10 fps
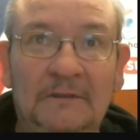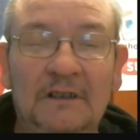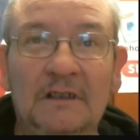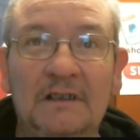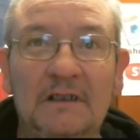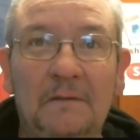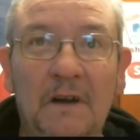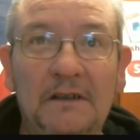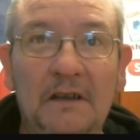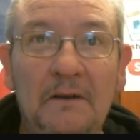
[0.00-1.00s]
So if I
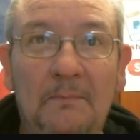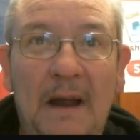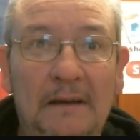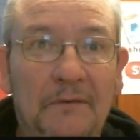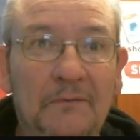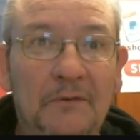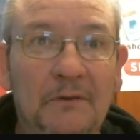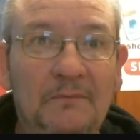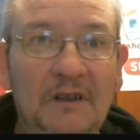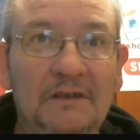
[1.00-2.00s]
go back through them,
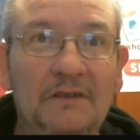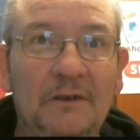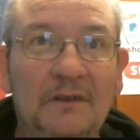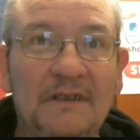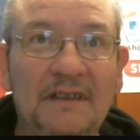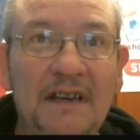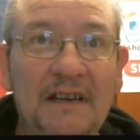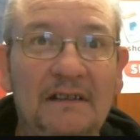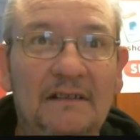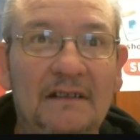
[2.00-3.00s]
look, you can see
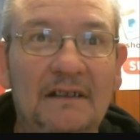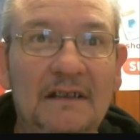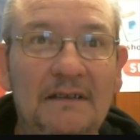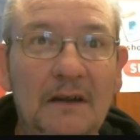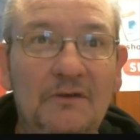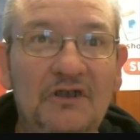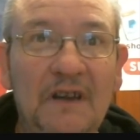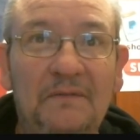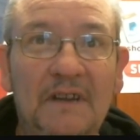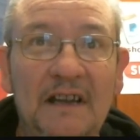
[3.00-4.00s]
that there's no
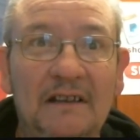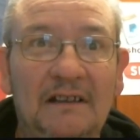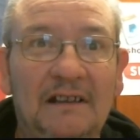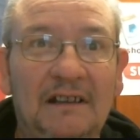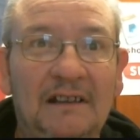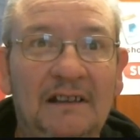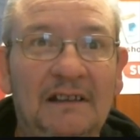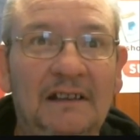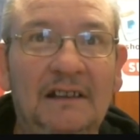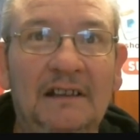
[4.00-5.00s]
shifting
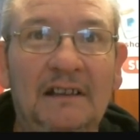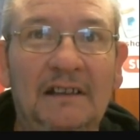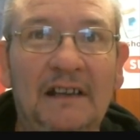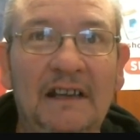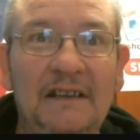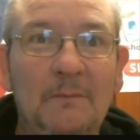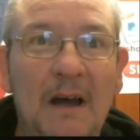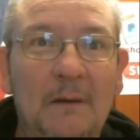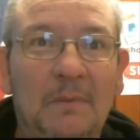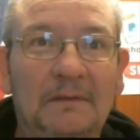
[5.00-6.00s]
in the
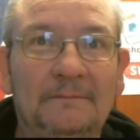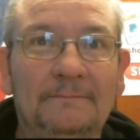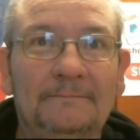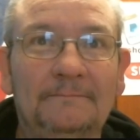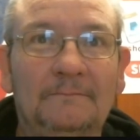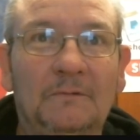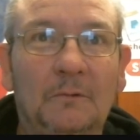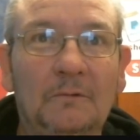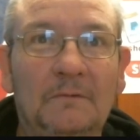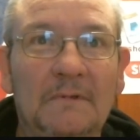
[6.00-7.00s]
map.
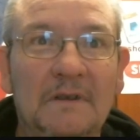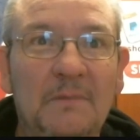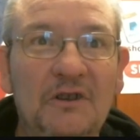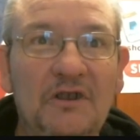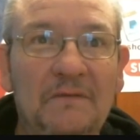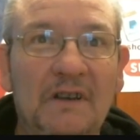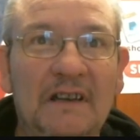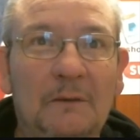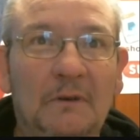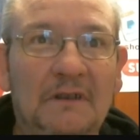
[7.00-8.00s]
Oh, there's a bit of shifting in that
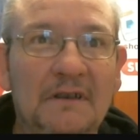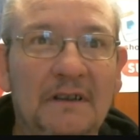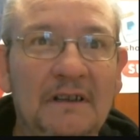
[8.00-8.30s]
one because I